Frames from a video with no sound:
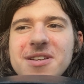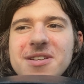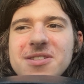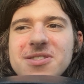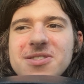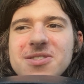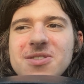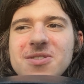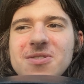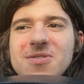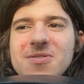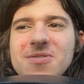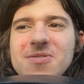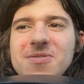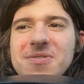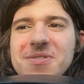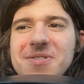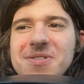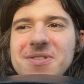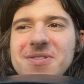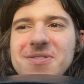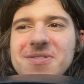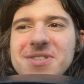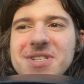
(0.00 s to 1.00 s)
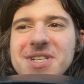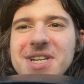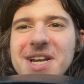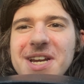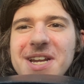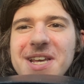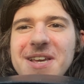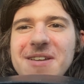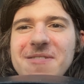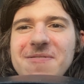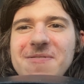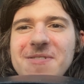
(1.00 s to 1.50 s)
So, you know, it's kind
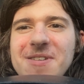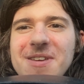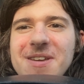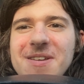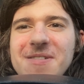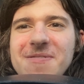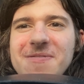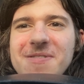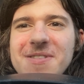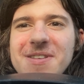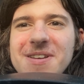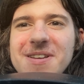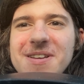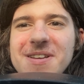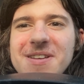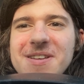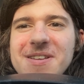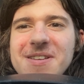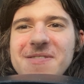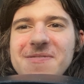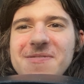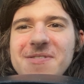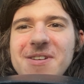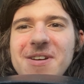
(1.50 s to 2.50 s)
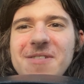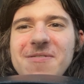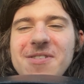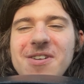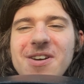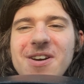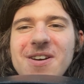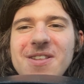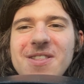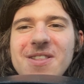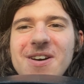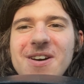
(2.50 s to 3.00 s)
of iffy if you haven't
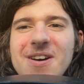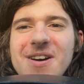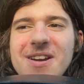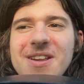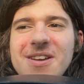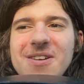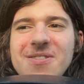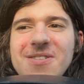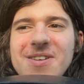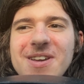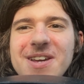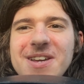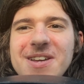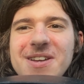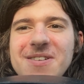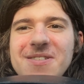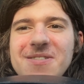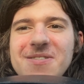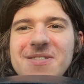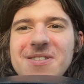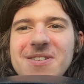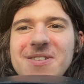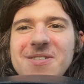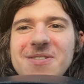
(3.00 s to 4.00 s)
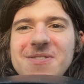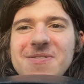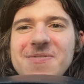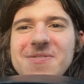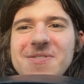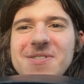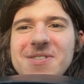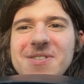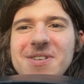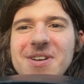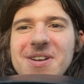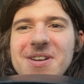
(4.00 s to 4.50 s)
gotten the audio yet, you don't know if
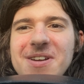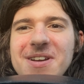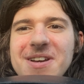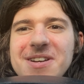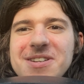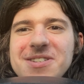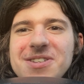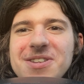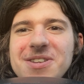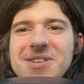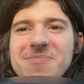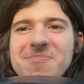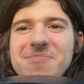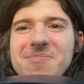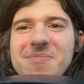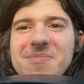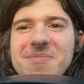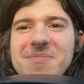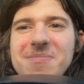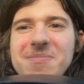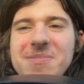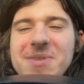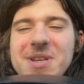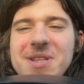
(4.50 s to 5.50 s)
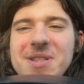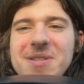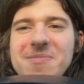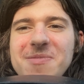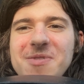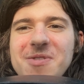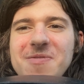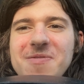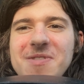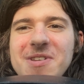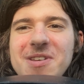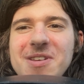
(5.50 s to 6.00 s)
they're going to actually be in the
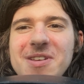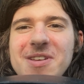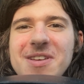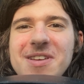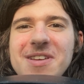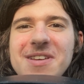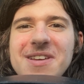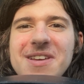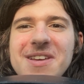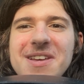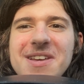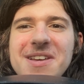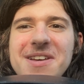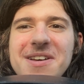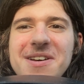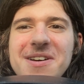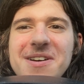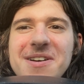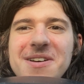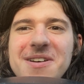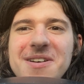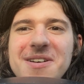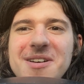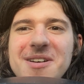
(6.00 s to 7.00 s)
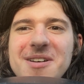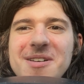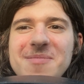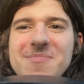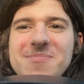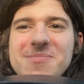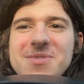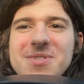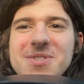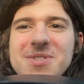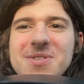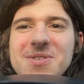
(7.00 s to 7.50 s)
movie.
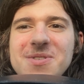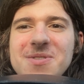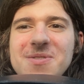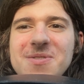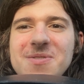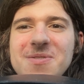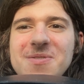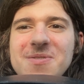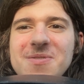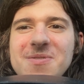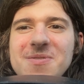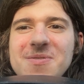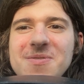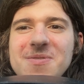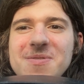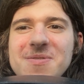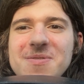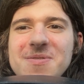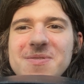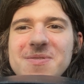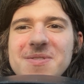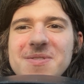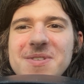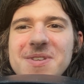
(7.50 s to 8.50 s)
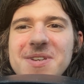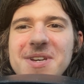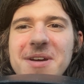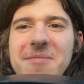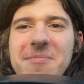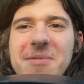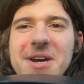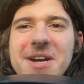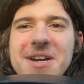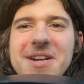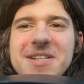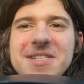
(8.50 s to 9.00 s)
So. Yeah, I'm
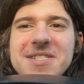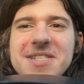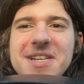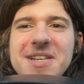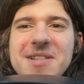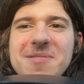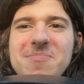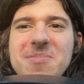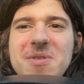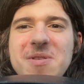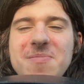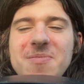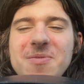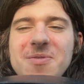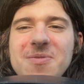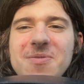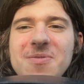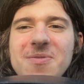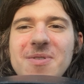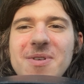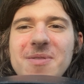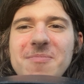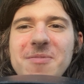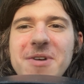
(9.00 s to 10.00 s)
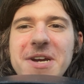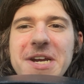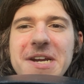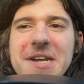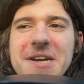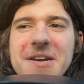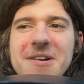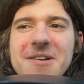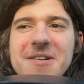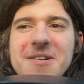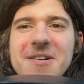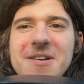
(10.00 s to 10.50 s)
not going to say the people who I'm
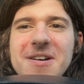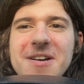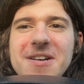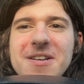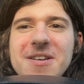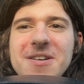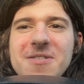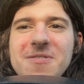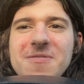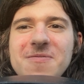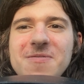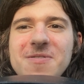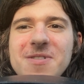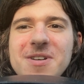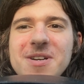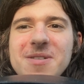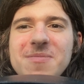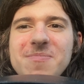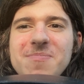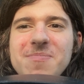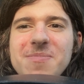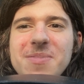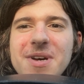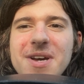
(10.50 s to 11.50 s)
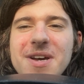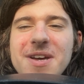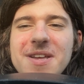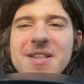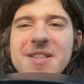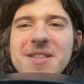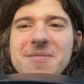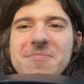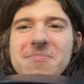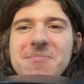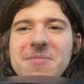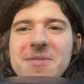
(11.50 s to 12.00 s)
waiting on audio from, but
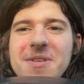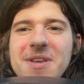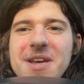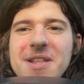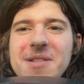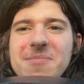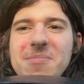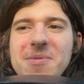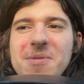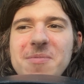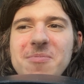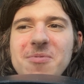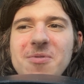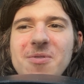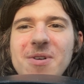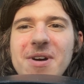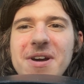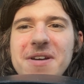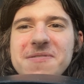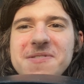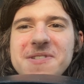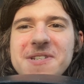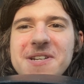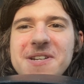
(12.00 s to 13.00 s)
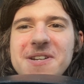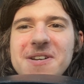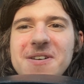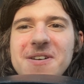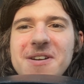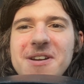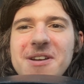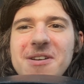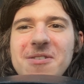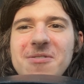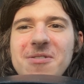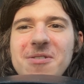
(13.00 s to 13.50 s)
yeah, the people who have sent
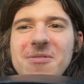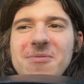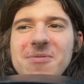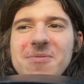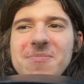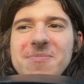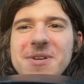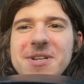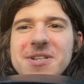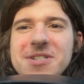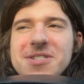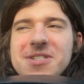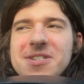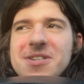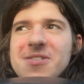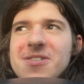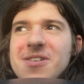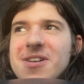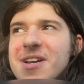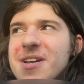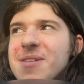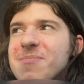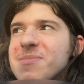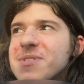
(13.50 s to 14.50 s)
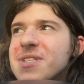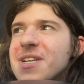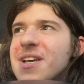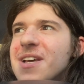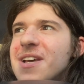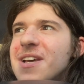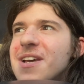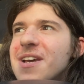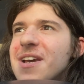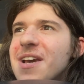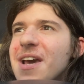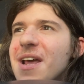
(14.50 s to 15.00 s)
audio, I will mention your names.
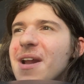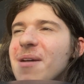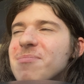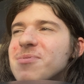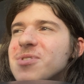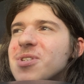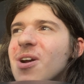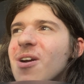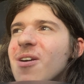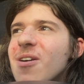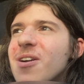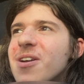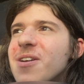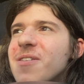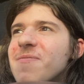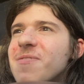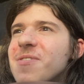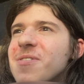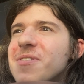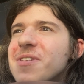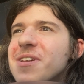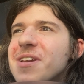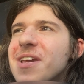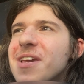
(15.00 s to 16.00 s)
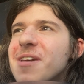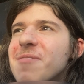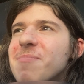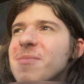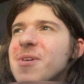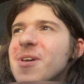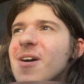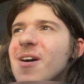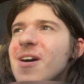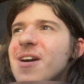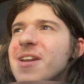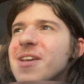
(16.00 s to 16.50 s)
And I'm sorry if you did give
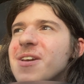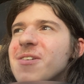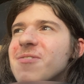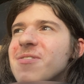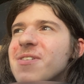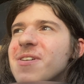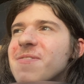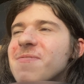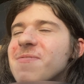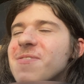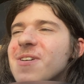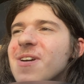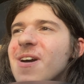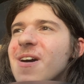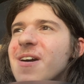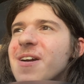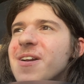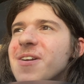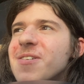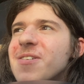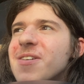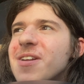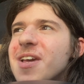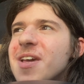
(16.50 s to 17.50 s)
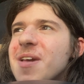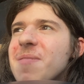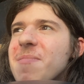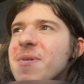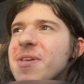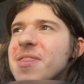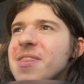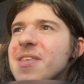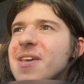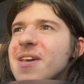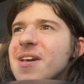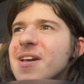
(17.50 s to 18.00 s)
me audio and I forgot your name. I
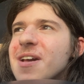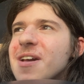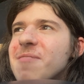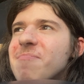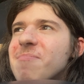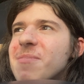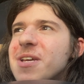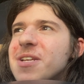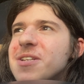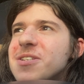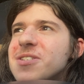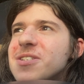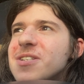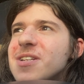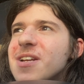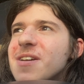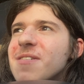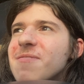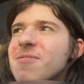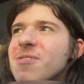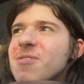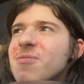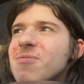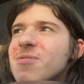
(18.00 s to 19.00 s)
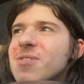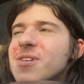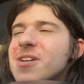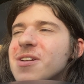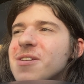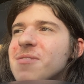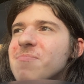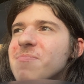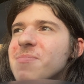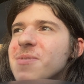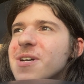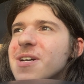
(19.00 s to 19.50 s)
think I mentioned
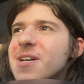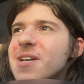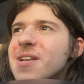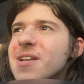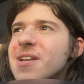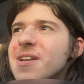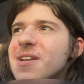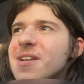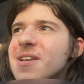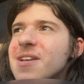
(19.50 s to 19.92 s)
everyone, but